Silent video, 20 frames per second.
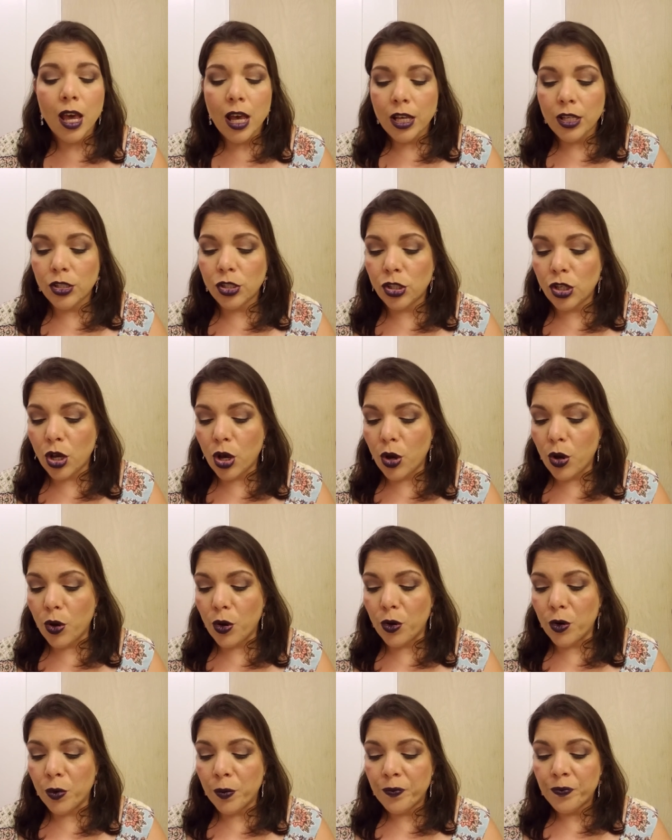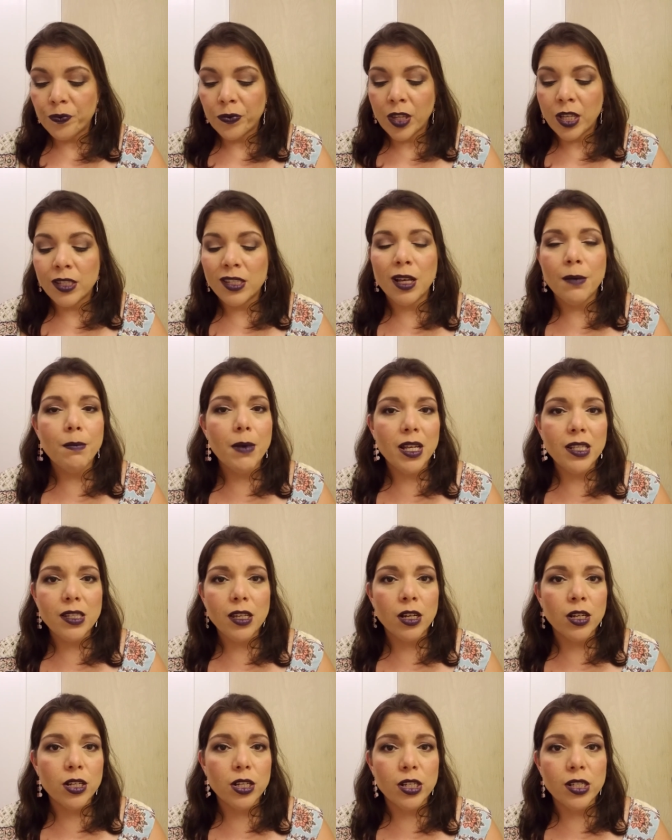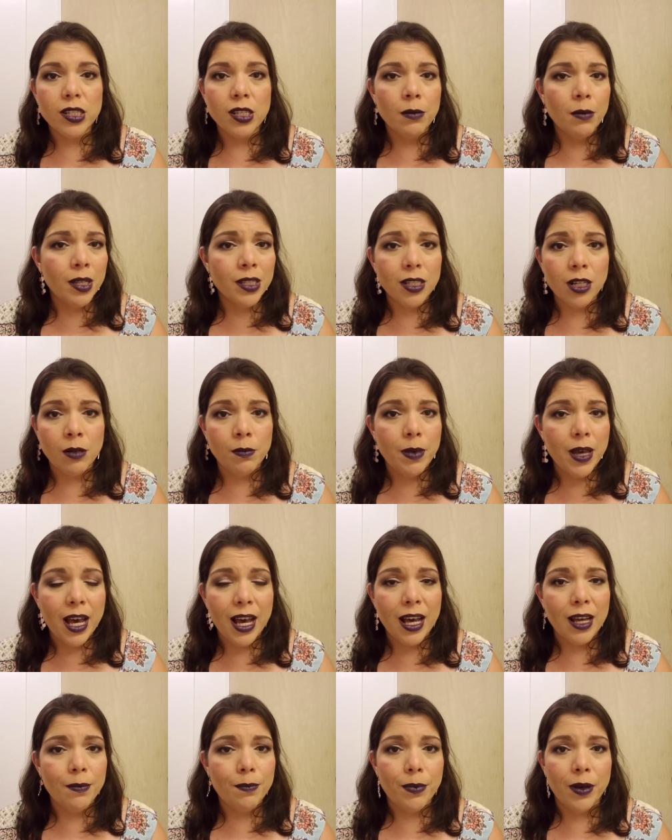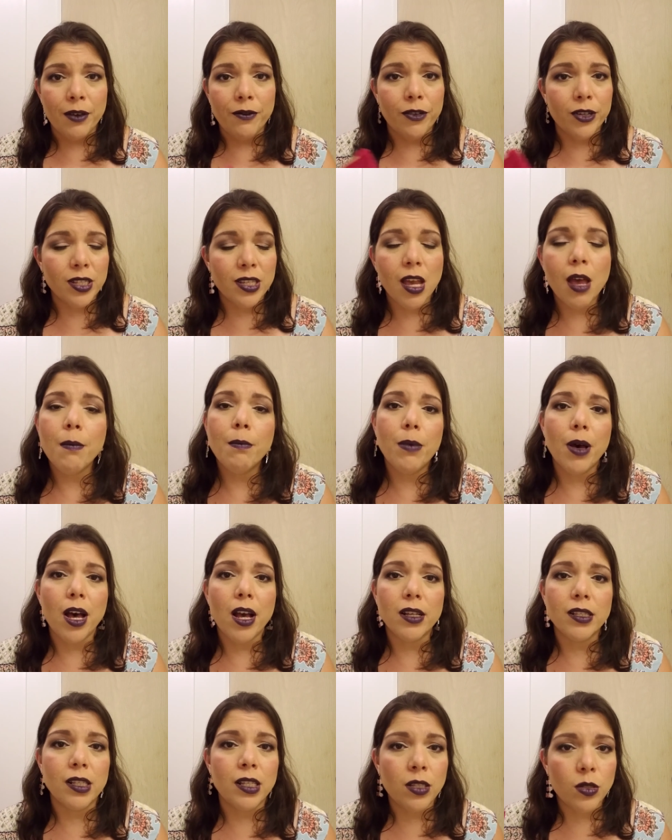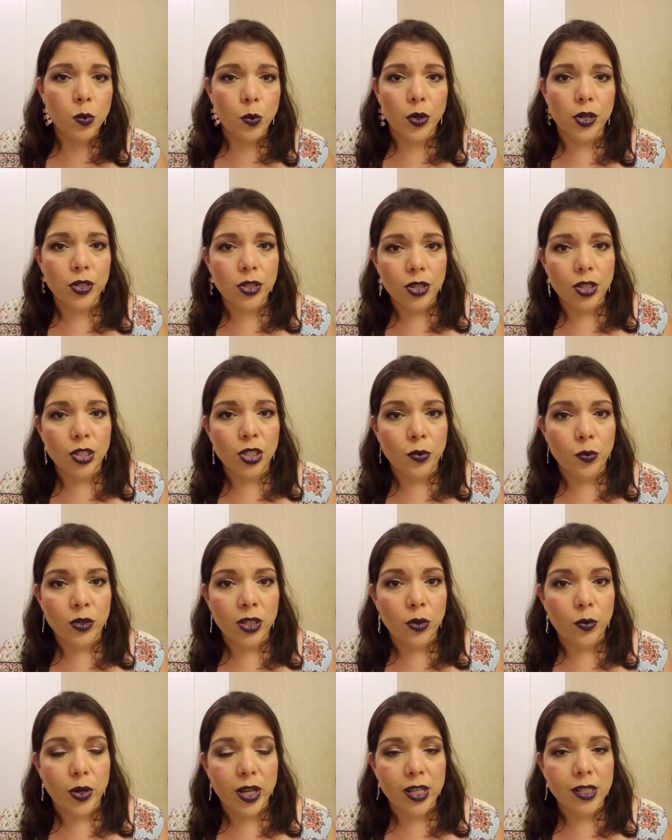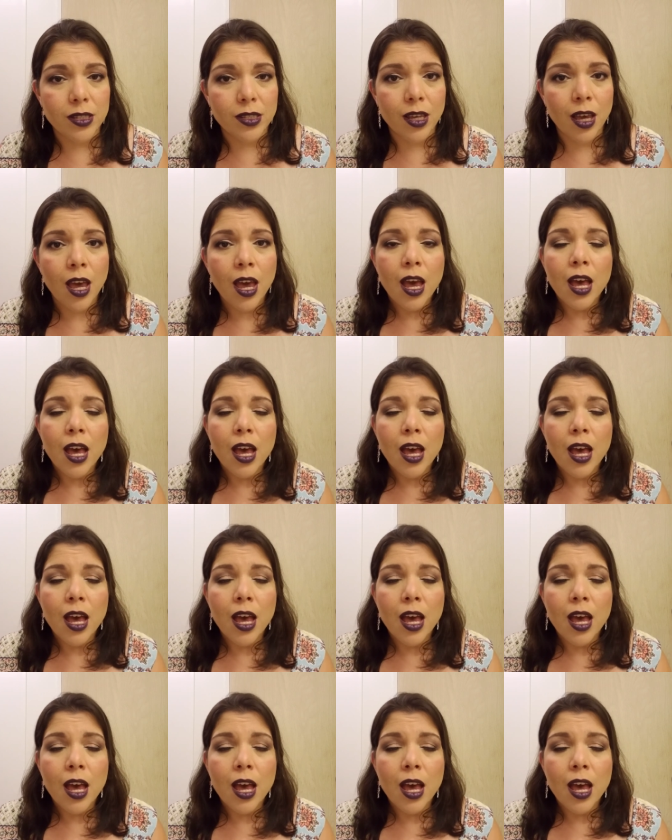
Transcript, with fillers: So some months are good, some months are bad, but for 10 bucks, it's worth the, the risk.